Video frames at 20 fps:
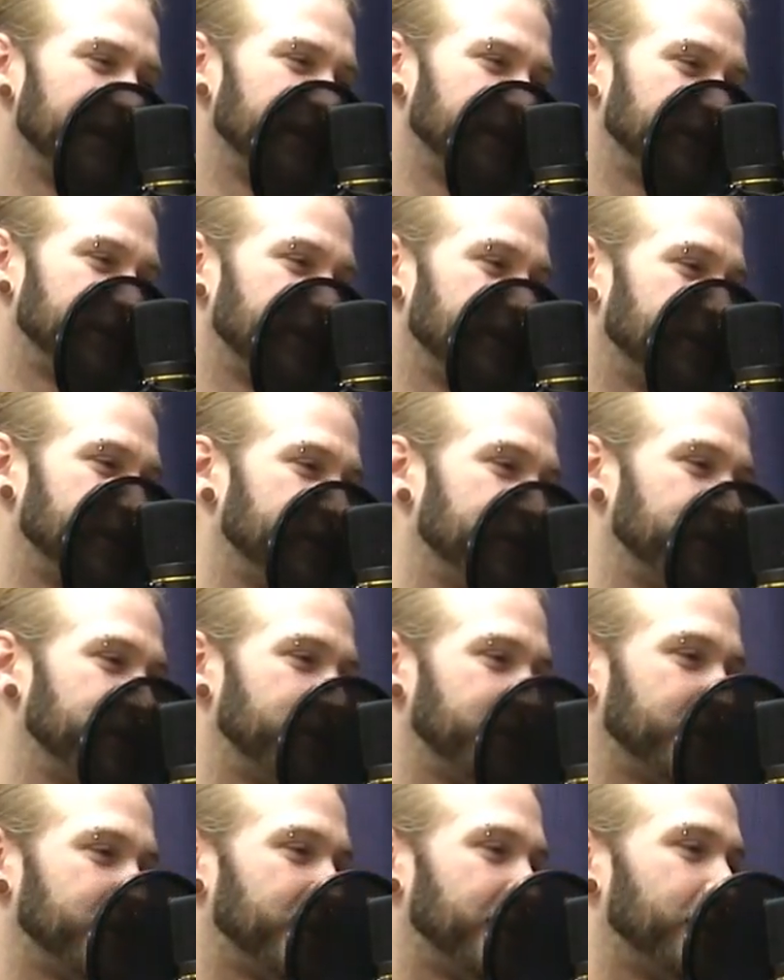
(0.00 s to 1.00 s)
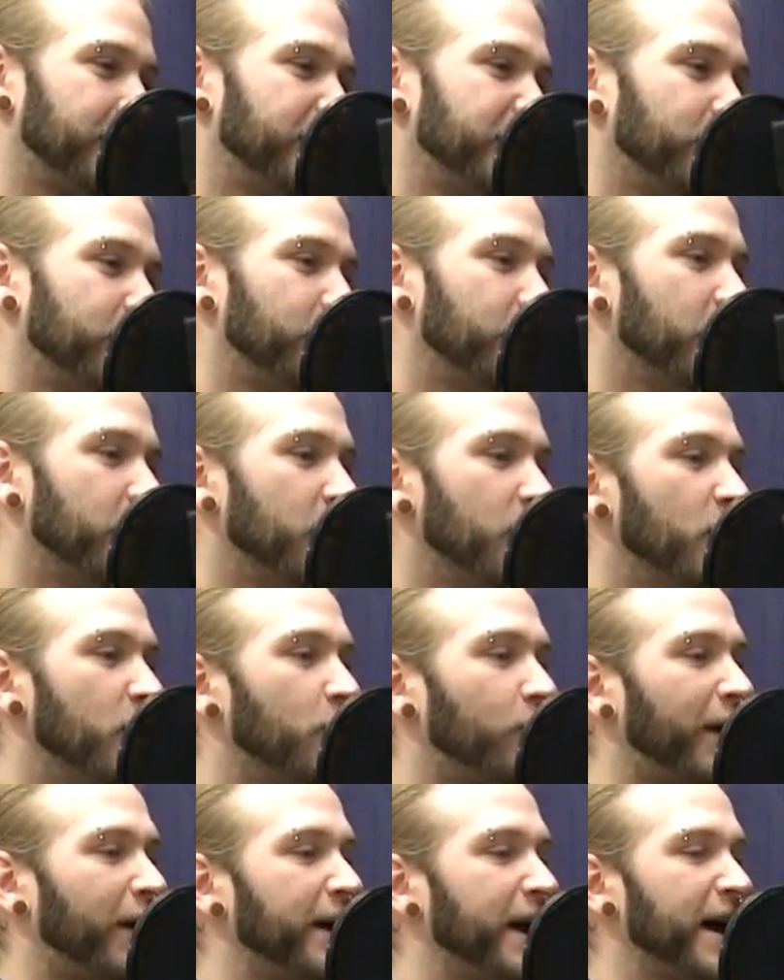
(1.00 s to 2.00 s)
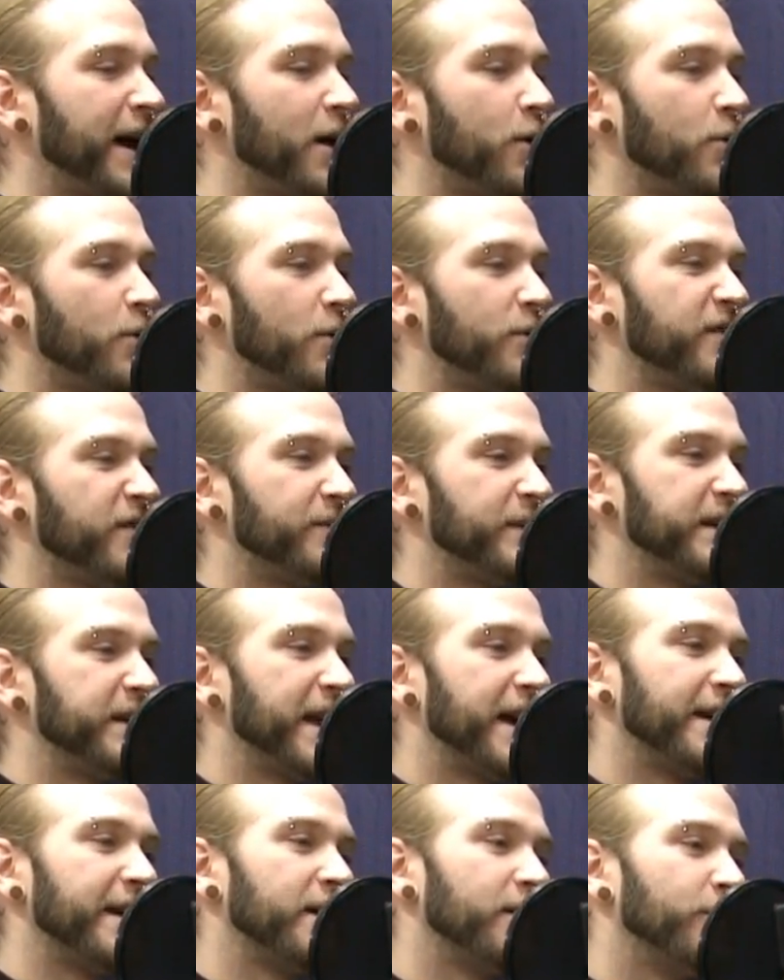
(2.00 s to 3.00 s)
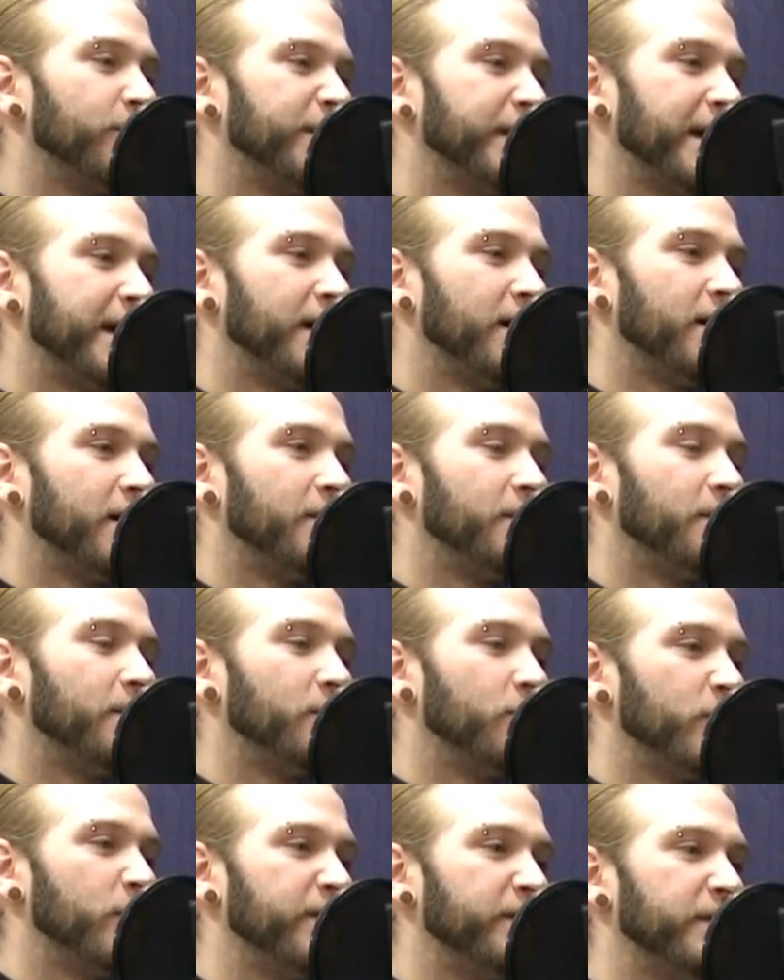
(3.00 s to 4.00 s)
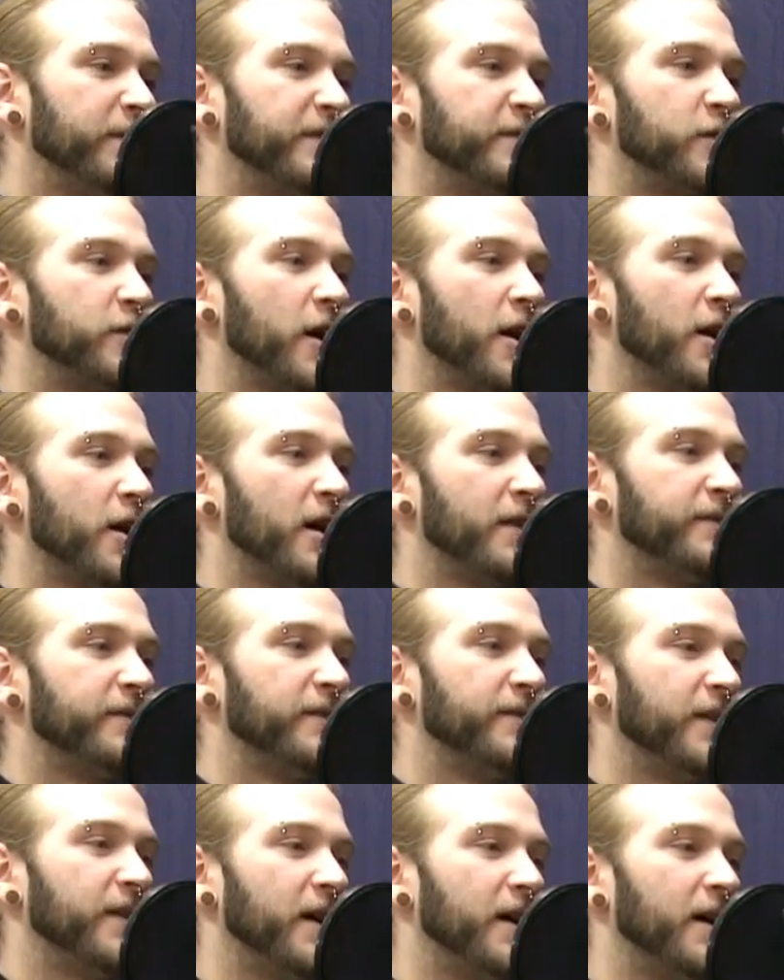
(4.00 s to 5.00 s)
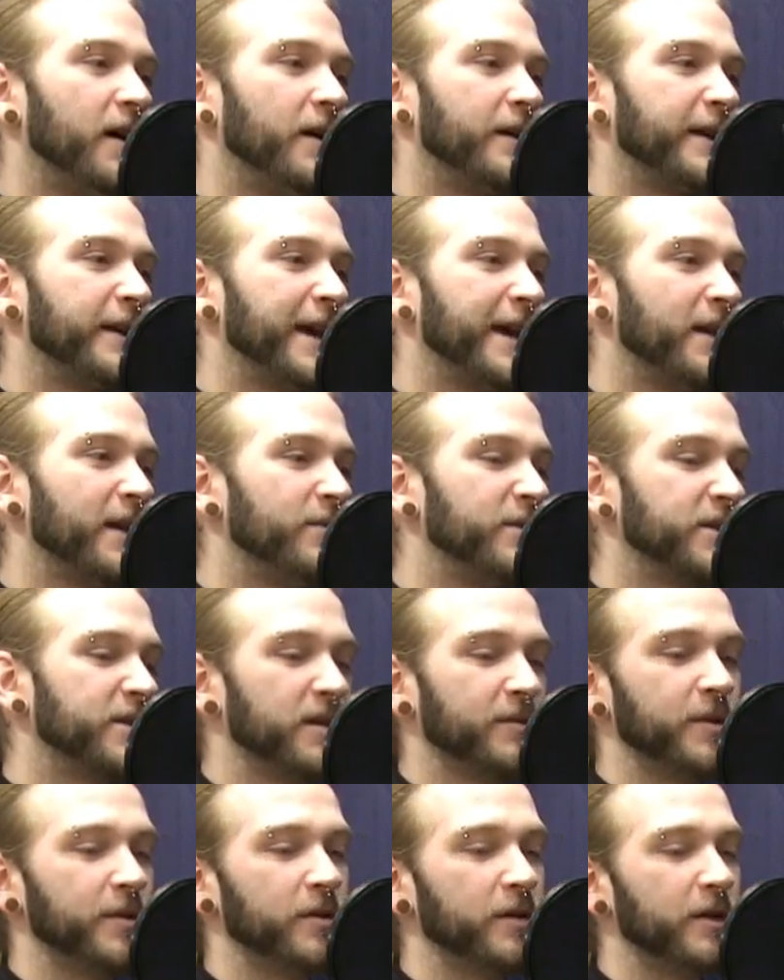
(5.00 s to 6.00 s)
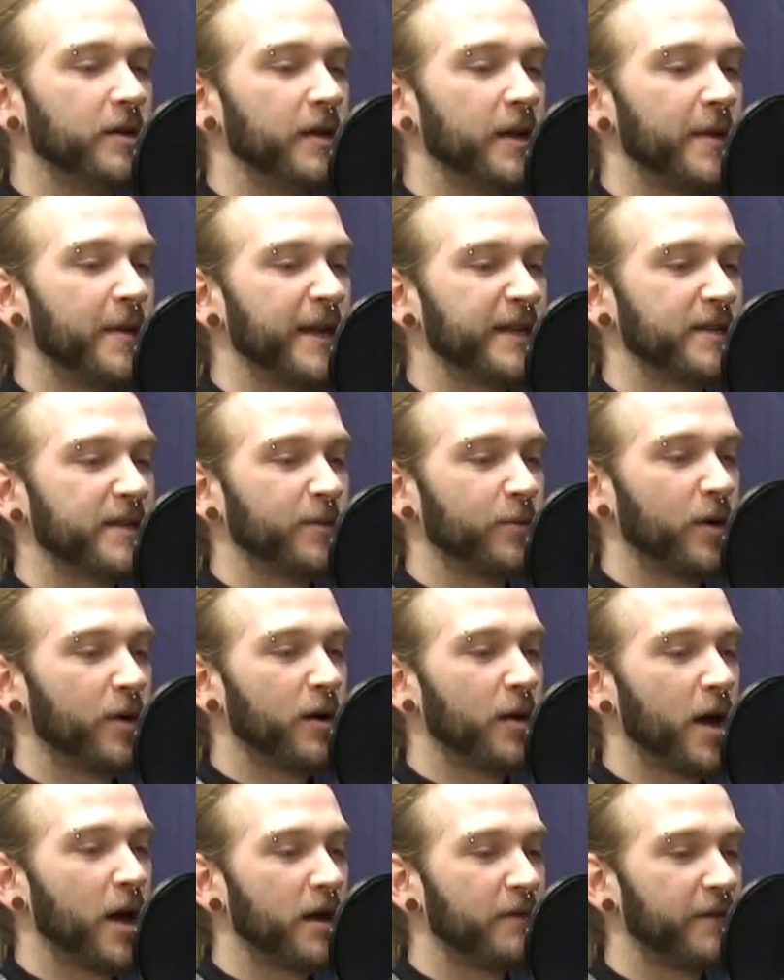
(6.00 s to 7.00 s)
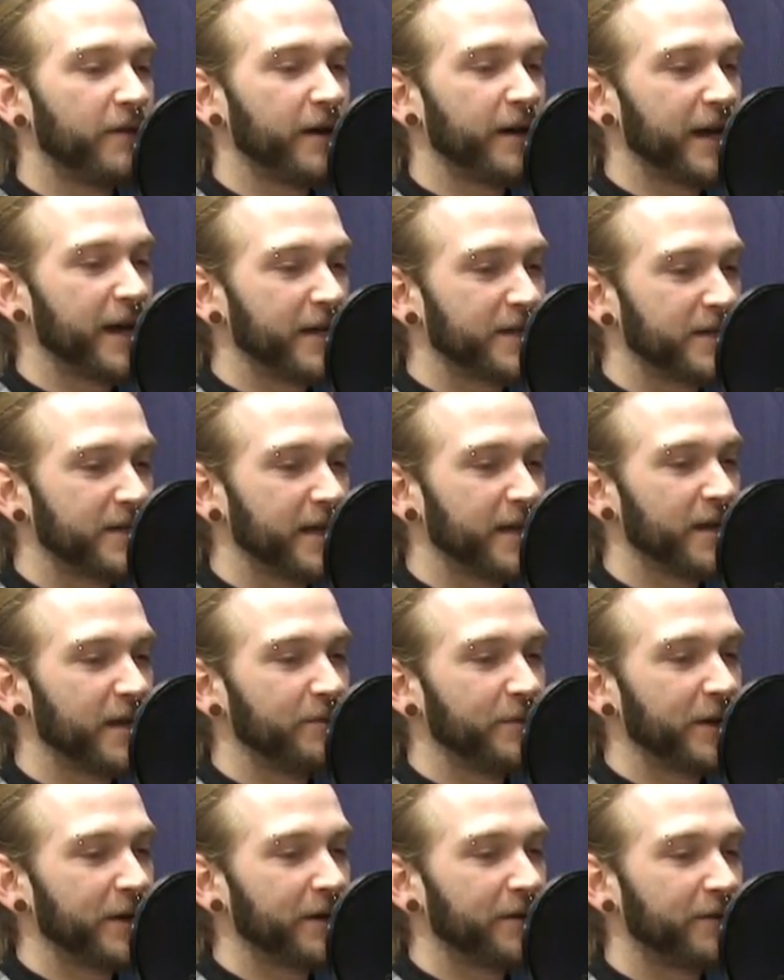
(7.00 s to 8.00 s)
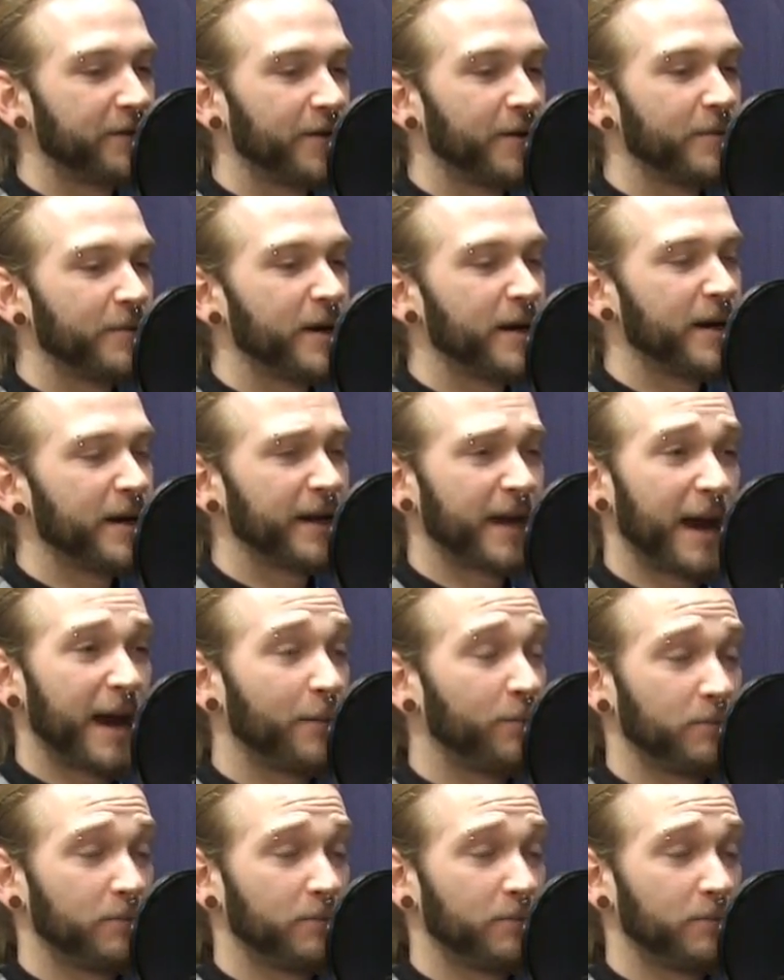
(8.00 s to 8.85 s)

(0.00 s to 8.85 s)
The right now what we've been getting, we've drawn off of our cannabis community, and that's like where a lot of our guests end up being from. And like,